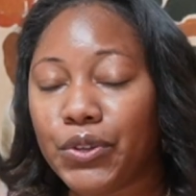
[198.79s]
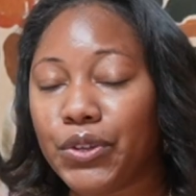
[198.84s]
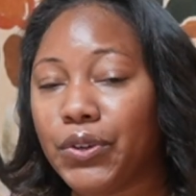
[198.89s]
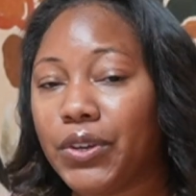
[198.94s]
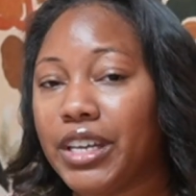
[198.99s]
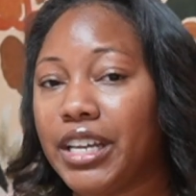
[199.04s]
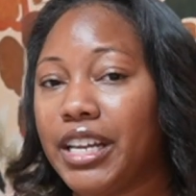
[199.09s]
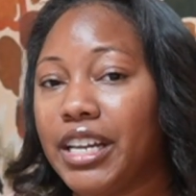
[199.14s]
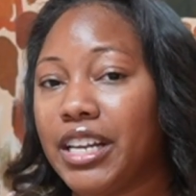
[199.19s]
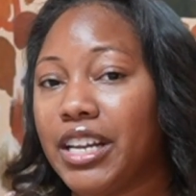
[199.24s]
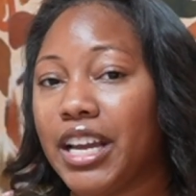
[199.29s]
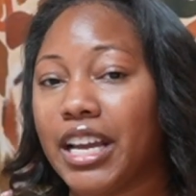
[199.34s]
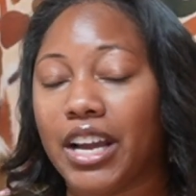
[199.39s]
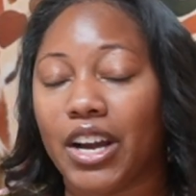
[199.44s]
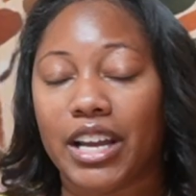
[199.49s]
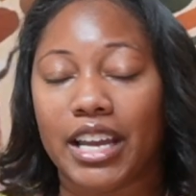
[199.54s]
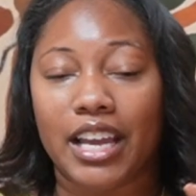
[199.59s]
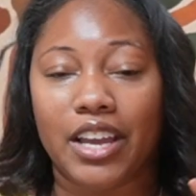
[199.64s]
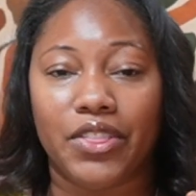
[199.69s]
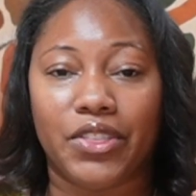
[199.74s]
You can
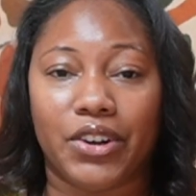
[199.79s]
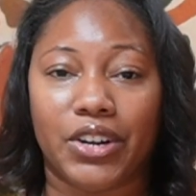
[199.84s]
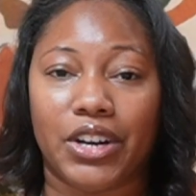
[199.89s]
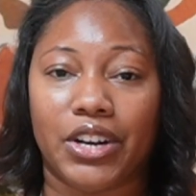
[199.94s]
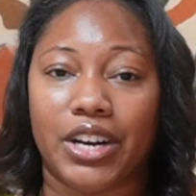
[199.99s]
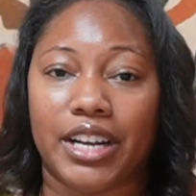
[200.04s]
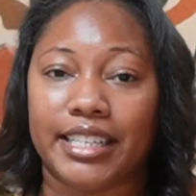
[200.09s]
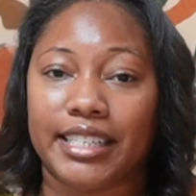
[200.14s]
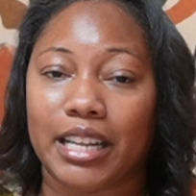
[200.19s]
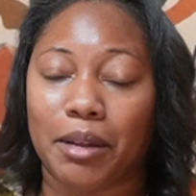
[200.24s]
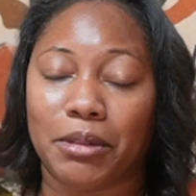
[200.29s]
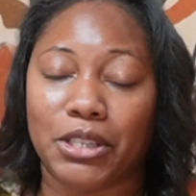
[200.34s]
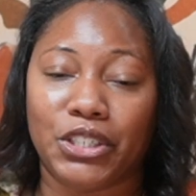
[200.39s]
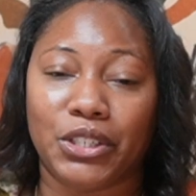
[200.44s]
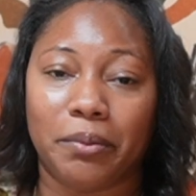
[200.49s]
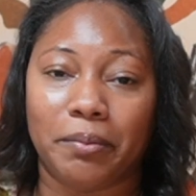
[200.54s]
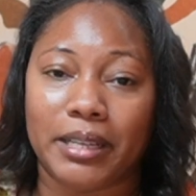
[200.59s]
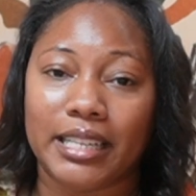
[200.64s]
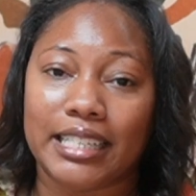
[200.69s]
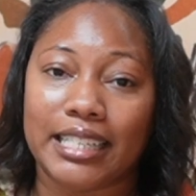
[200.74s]
either establish
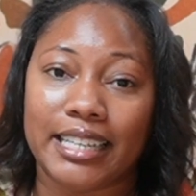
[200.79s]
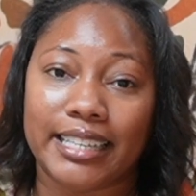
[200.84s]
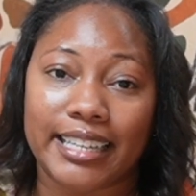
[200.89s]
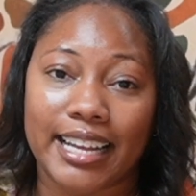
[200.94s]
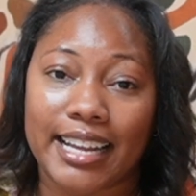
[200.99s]
your business